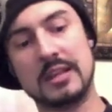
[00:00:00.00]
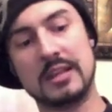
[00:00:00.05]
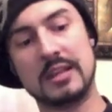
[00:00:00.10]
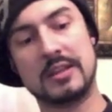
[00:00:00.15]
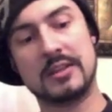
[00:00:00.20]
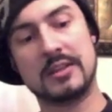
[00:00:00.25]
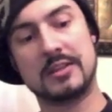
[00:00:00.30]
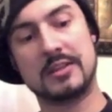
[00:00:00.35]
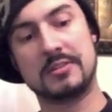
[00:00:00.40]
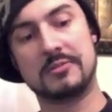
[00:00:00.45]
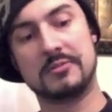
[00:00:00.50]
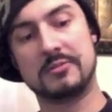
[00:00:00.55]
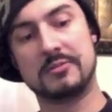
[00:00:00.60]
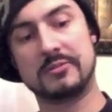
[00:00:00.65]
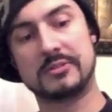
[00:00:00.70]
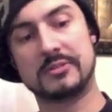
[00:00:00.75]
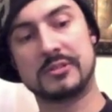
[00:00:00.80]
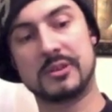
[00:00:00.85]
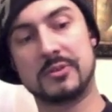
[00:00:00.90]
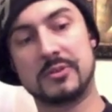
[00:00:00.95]
So for
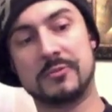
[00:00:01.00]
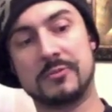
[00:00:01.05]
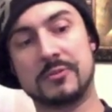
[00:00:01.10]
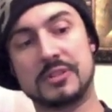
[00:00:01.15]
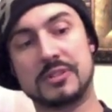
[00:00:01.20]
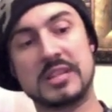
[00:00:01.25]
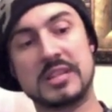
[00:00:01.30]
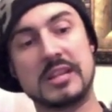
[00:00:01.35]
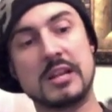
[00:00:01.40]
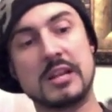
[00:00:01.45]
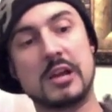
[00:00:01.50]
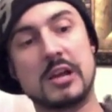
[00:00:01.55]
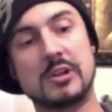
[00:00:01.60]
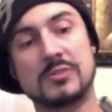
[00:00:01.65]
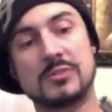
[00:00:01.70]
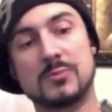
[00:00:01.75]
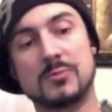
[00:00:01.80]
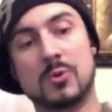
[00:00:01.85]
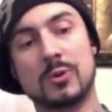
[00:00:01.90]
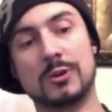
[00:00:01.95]
$10 more,
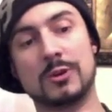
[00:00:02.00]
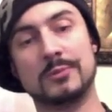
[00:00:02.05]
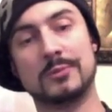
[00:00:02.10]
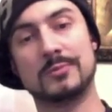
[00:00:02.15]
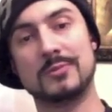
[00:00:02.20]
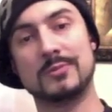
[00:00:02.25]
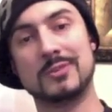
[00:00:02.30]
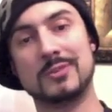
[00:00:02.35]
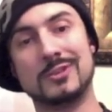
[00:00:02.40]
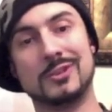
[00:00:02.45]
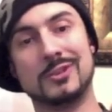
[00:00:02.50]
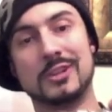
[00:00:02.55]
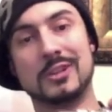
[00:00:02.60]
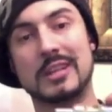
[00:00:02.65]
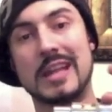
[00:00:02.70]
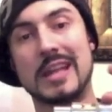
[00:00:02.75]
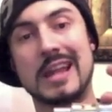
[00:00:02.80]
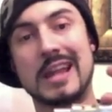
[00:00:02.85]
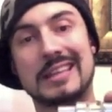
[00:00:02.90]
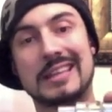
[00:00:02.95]
you're looking at a
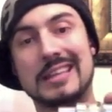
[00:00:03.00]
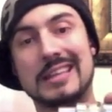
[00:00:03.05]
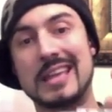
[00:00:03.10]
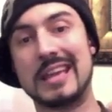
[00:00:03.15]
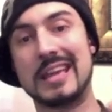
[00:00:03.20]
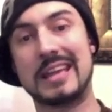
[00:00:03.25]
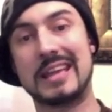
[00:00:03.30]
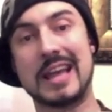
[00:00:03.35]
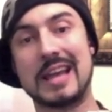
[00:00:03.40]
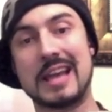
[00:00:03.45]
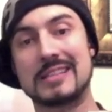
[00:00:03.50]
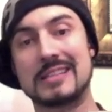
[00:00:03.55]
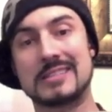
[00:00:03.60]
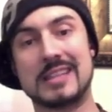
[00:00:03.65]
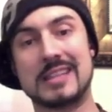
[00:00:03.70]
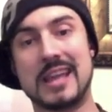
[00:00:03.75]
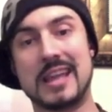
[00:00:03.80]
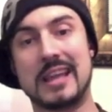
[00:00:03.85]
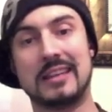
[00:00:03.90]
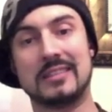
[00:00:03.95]
kick-ass tank that'll